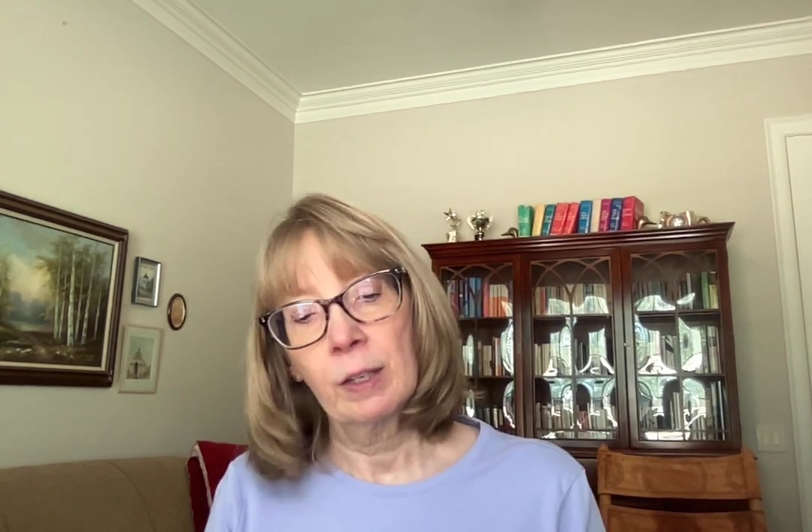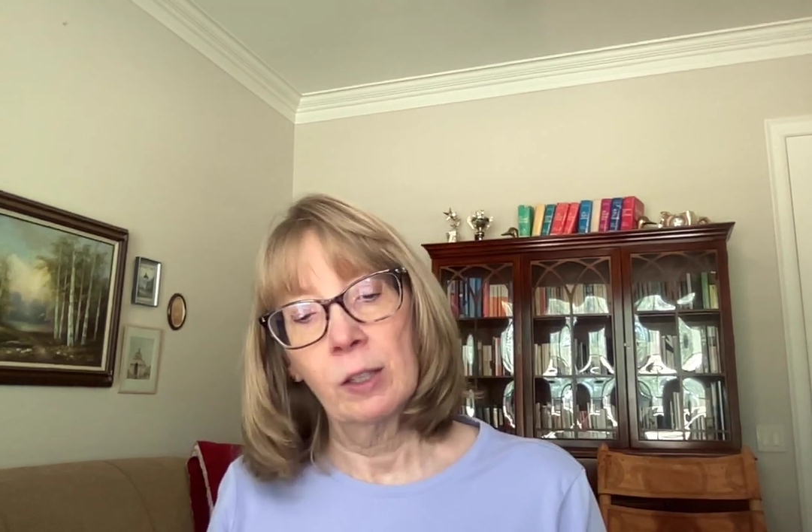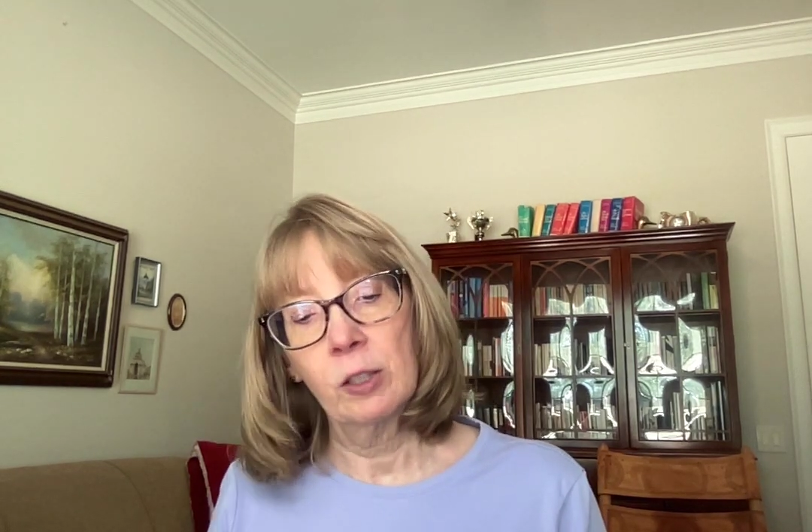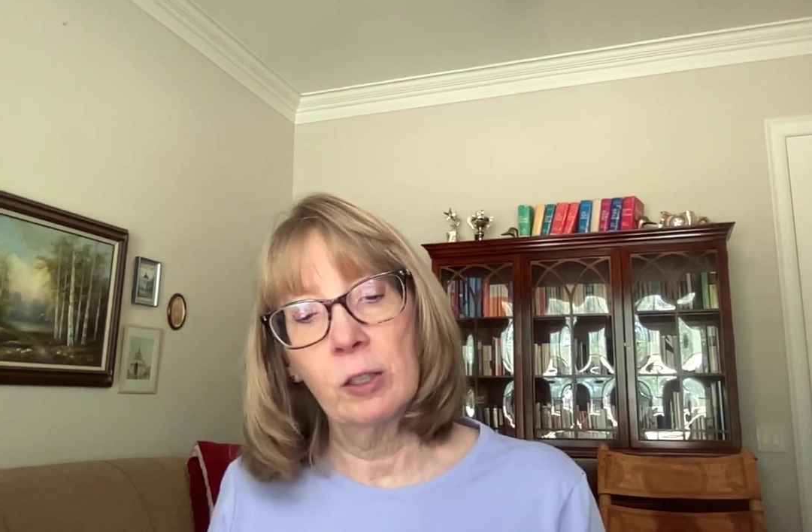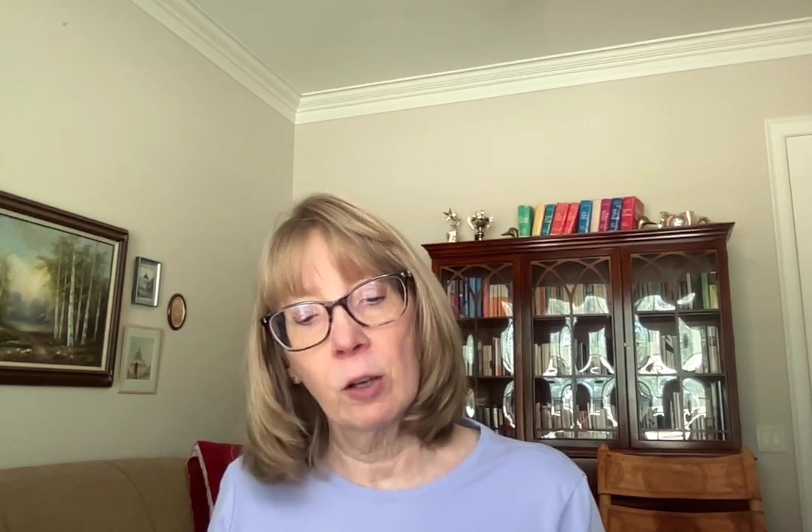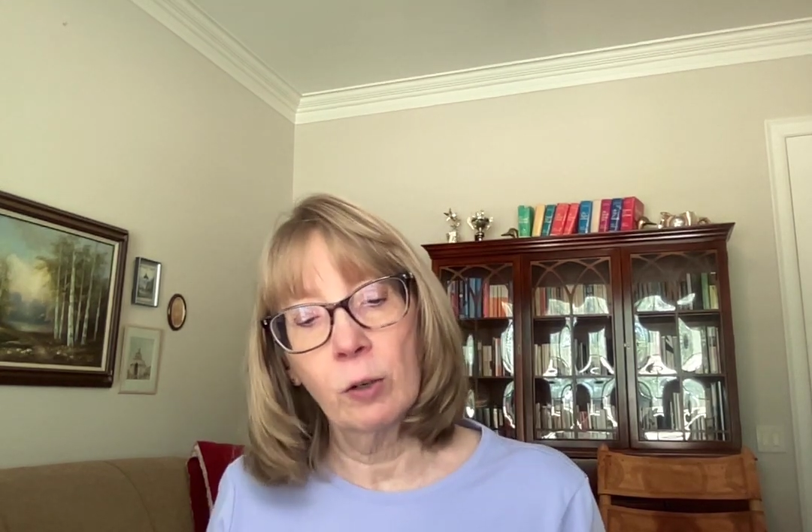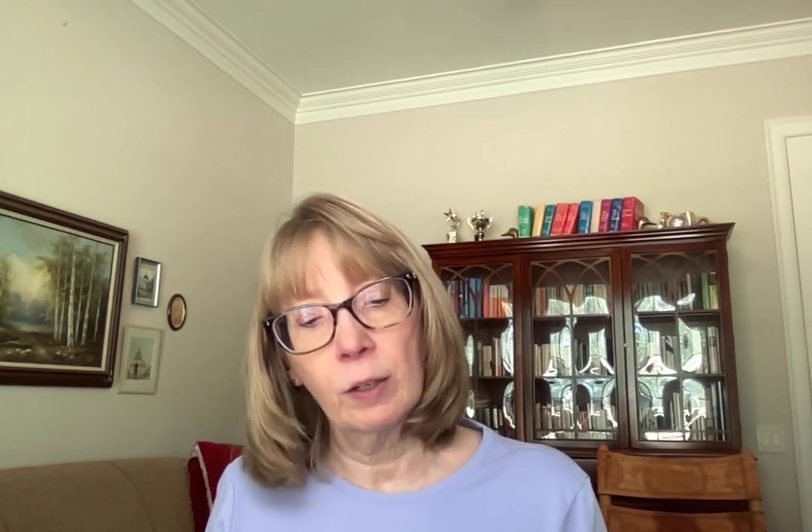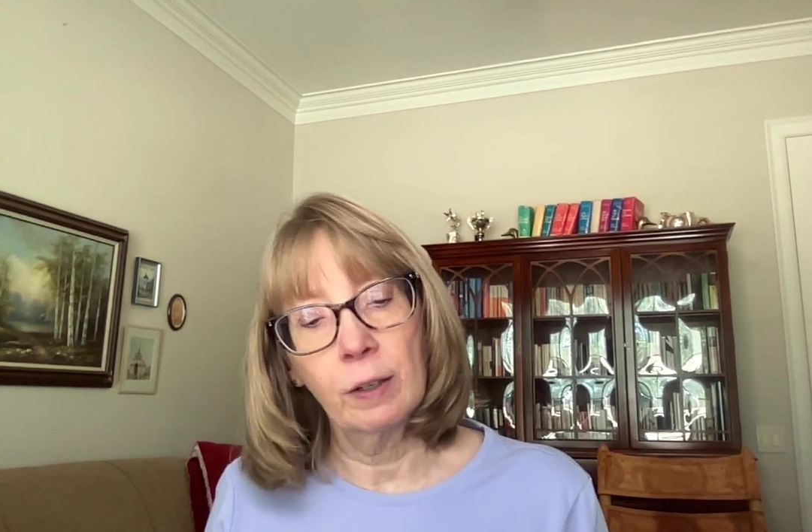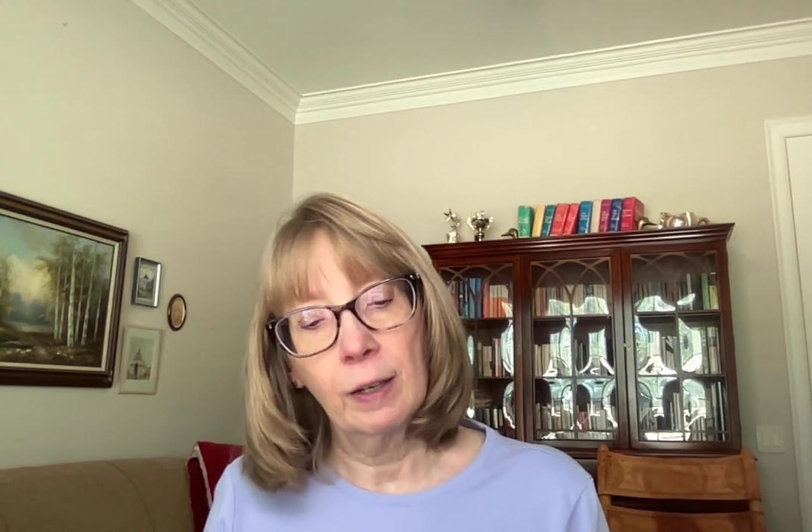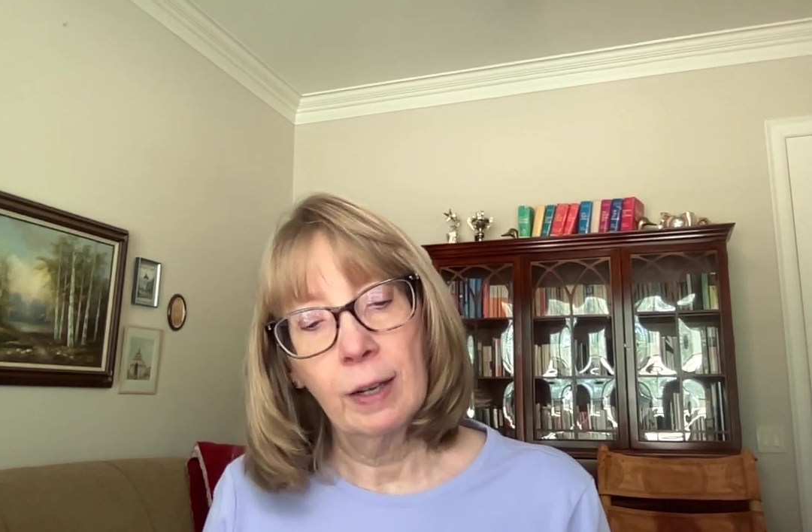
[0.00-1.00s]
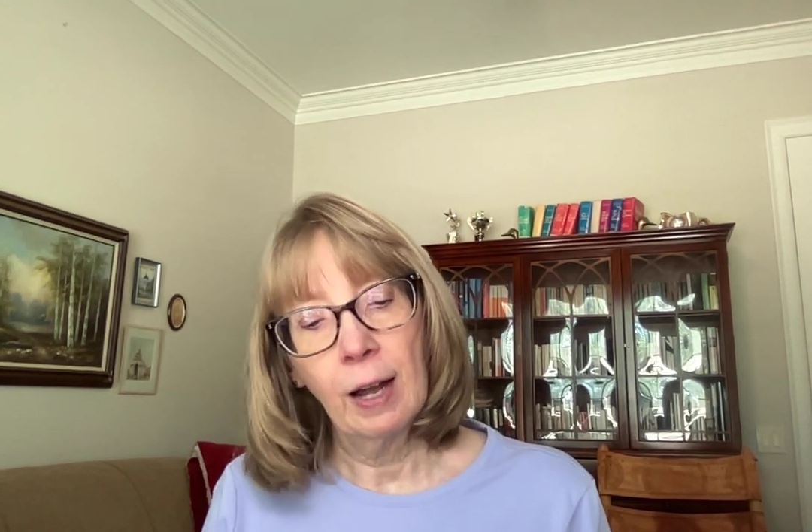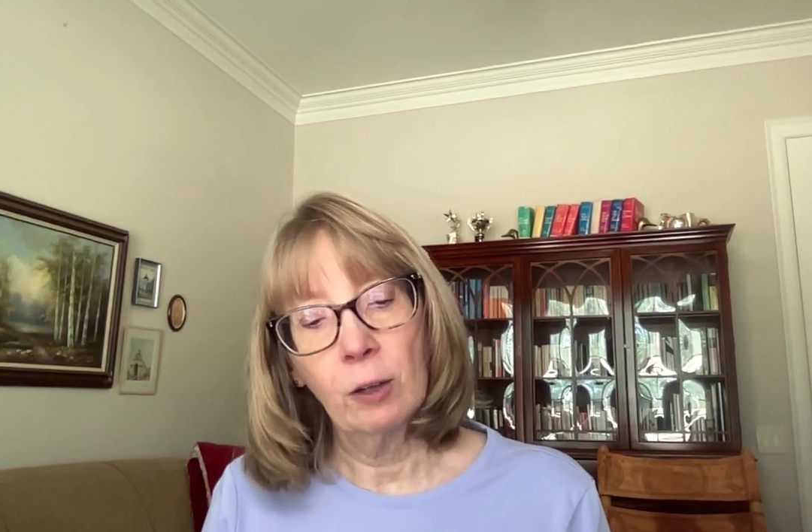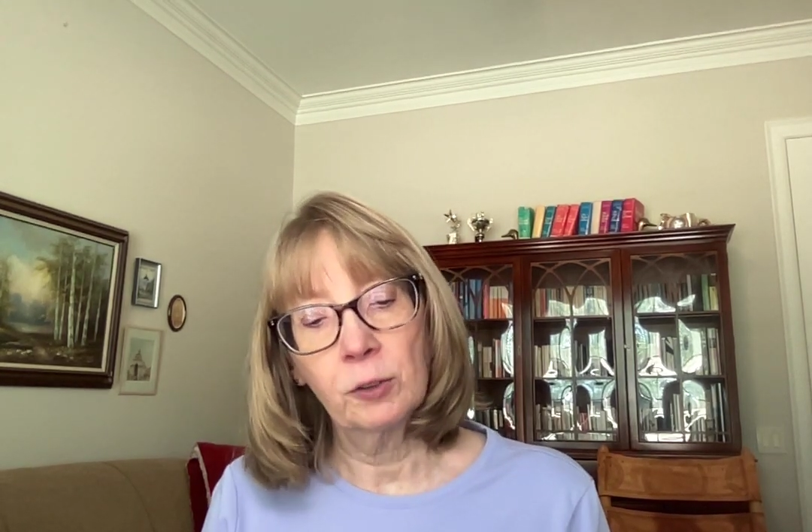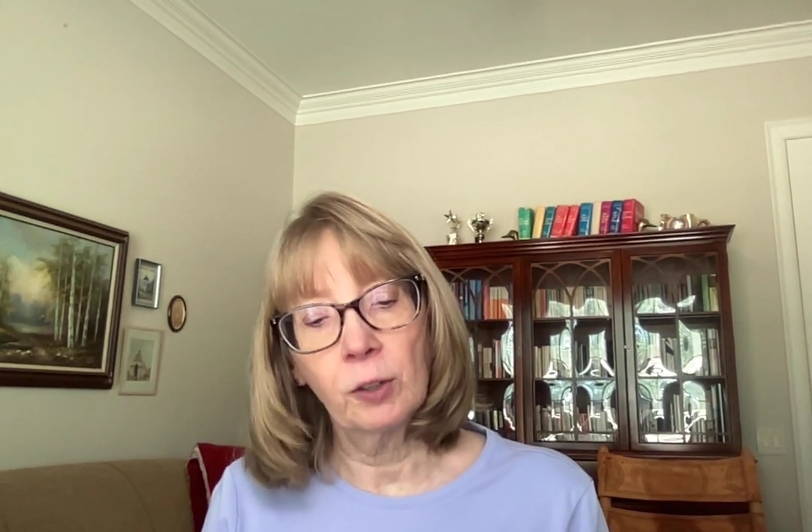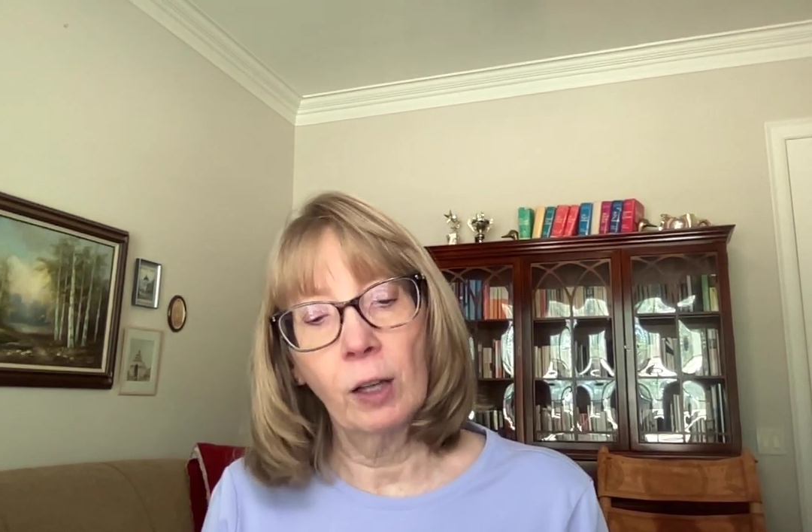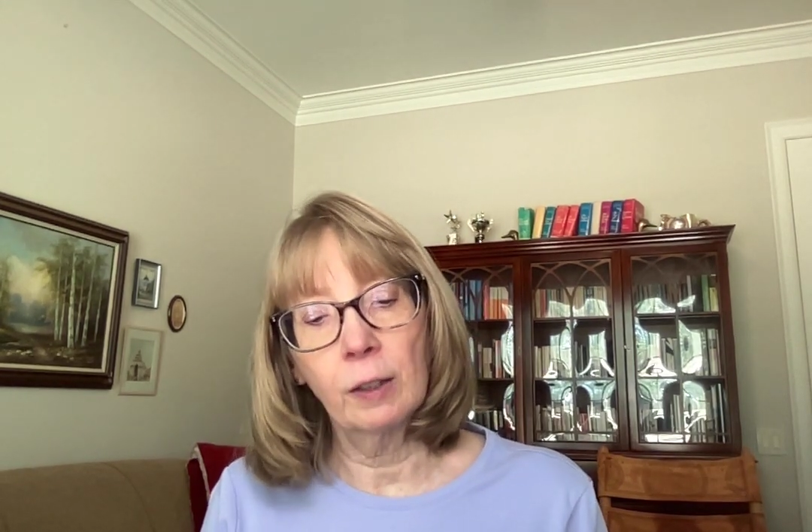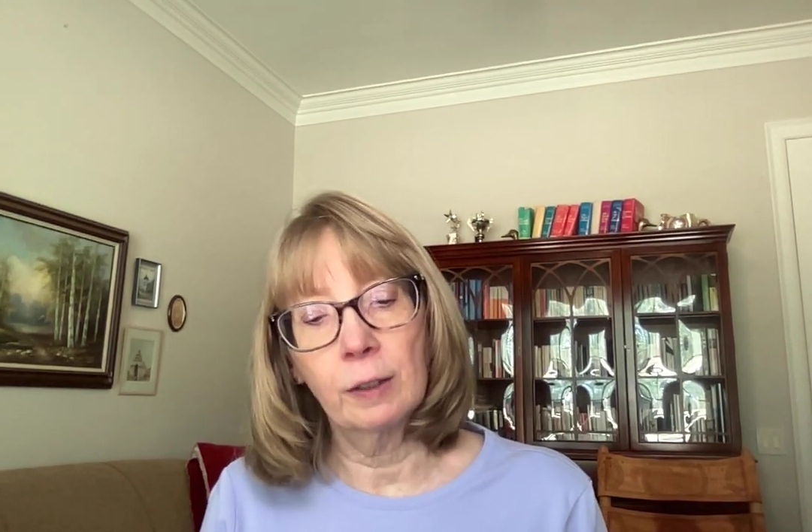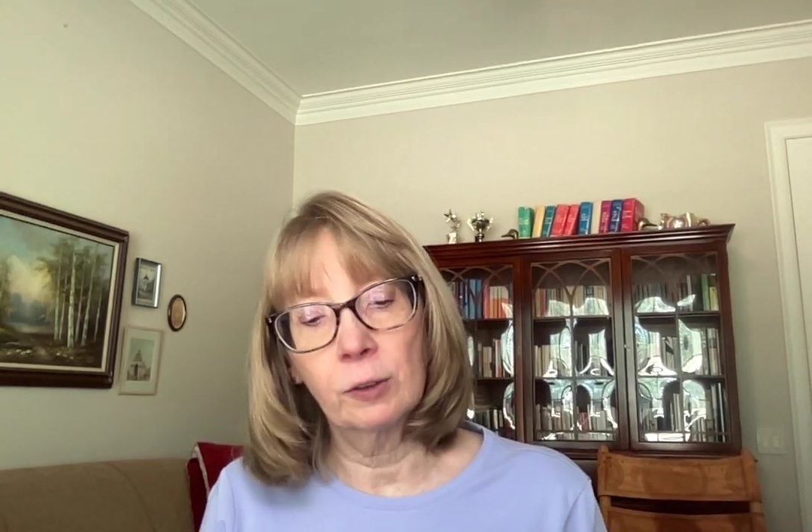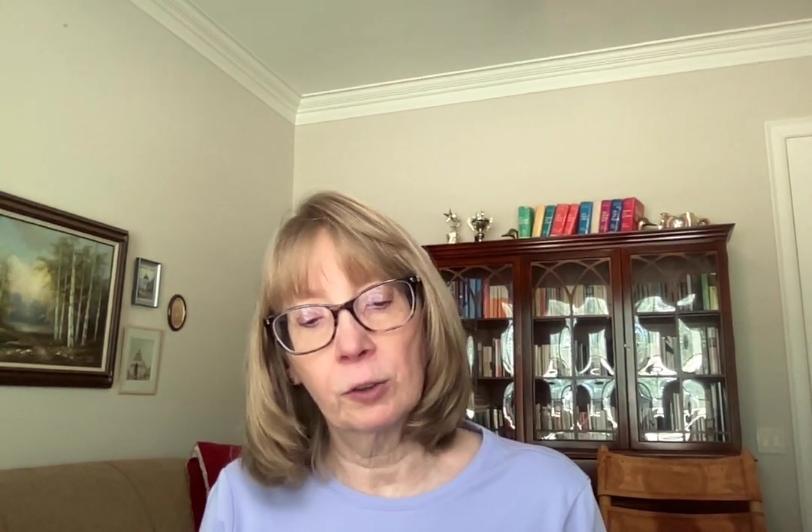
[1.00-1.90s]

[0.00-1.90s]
She noted how solid and